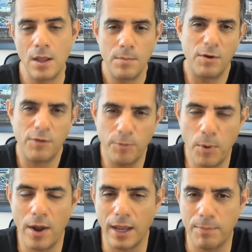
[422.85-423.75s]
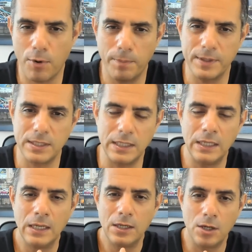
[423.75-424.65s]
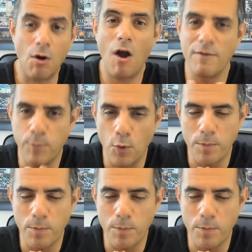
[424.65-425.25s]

But if you're buying a property, I've bought